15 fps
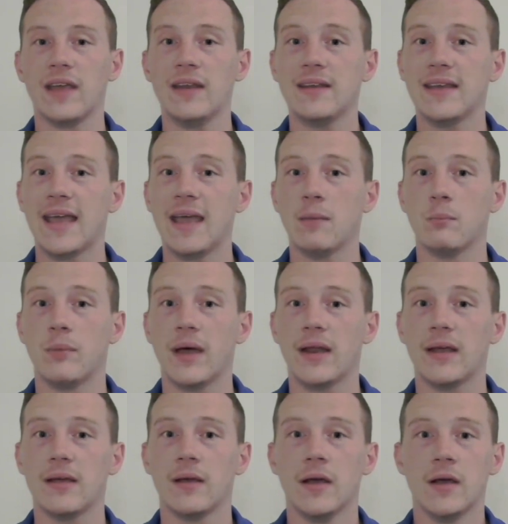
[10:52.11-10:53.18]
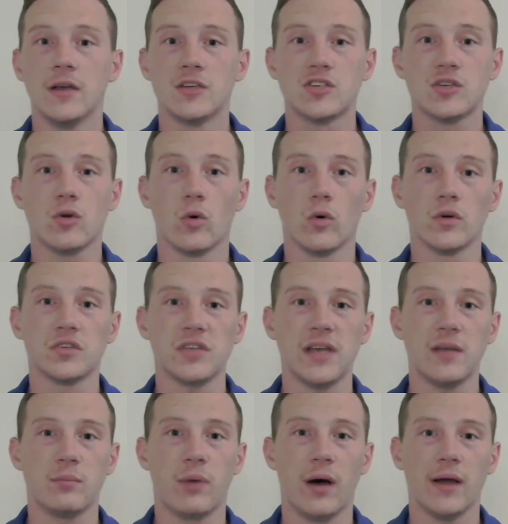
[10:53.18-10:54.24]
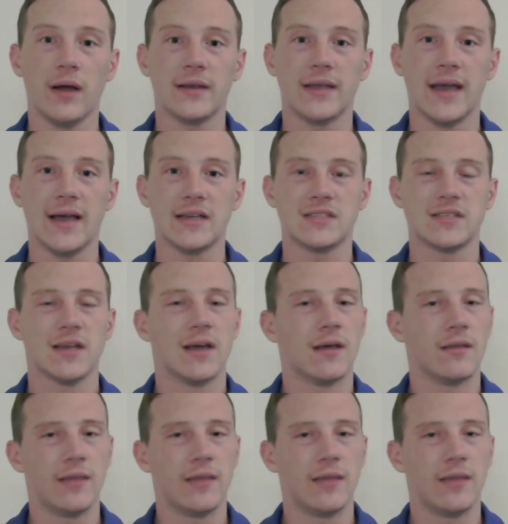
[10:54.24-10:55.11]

in-game betting, scores, and podcasts.